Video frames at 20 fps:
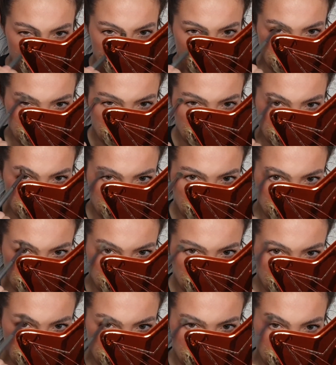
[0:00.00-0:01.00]
you
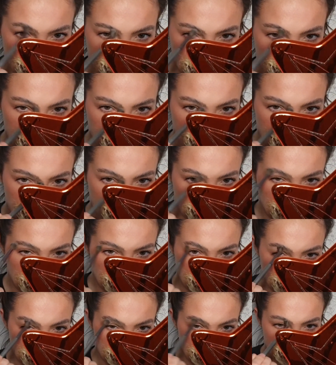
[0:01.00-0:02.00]
don't want to look normal for the
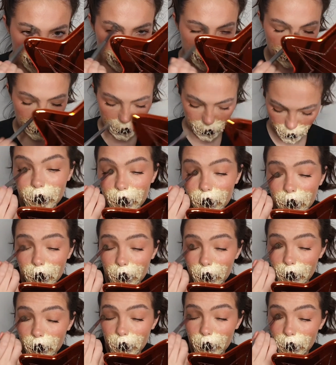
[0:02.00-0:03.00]
rest of it, or maybe you
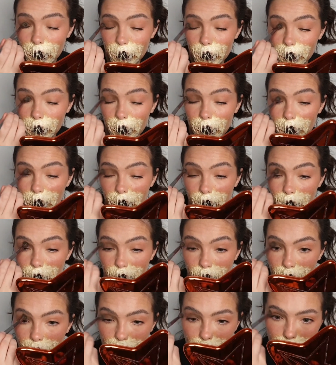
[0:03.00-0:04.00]
do, that's up to you.
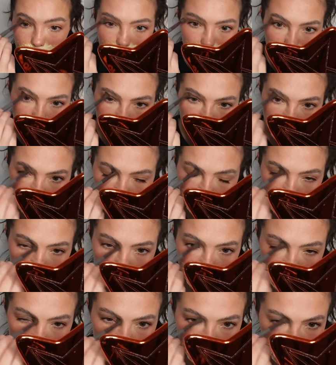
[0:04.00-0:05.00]
But
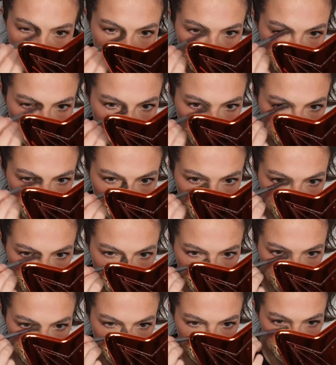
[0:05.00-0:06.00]
I just think it looks
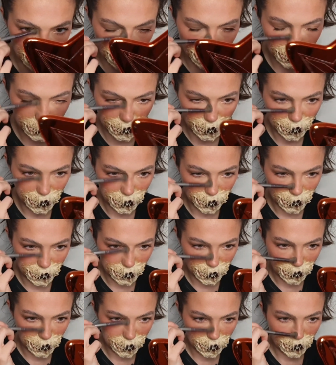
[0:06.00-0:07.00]
better if you cause a wee
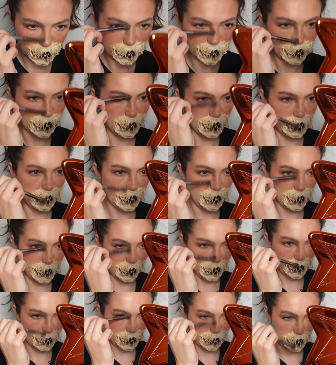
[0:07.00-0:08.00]
bit more distress to your
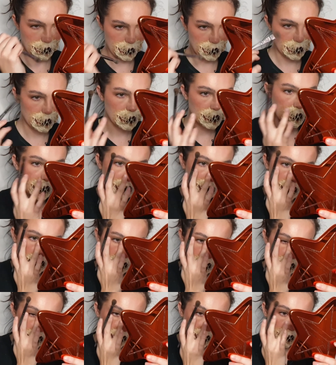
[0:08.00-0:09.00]
face. So I
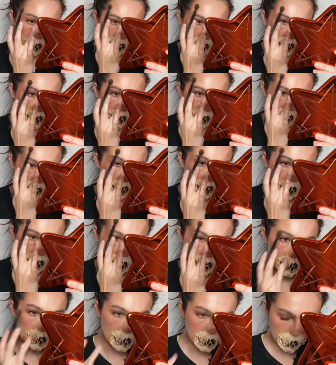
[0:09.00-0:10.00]
just darkened my eye
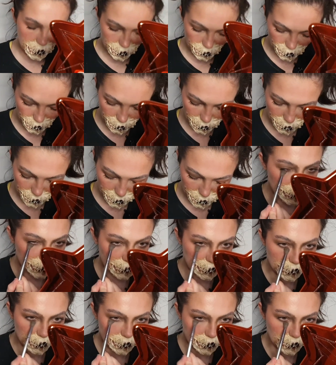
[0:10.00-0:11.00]
sockets with
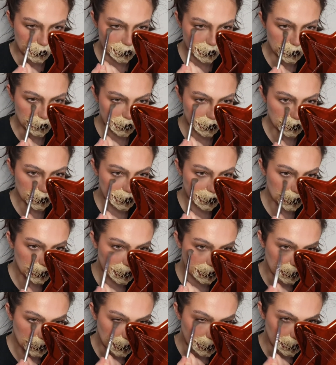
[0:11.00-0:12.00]
some grey
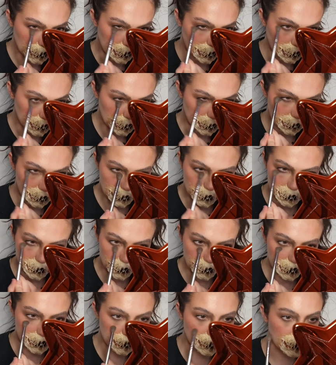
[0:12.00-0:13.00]
eyeshadow
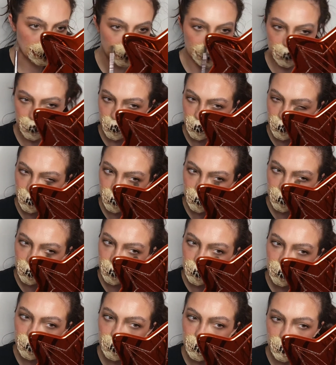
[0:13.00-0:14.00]
right into the inner
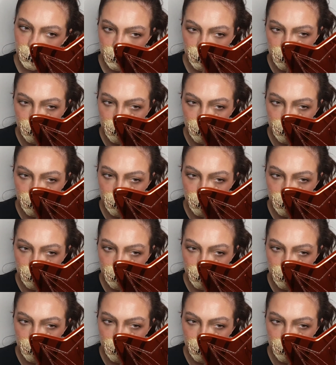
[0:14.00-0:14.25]
corner of my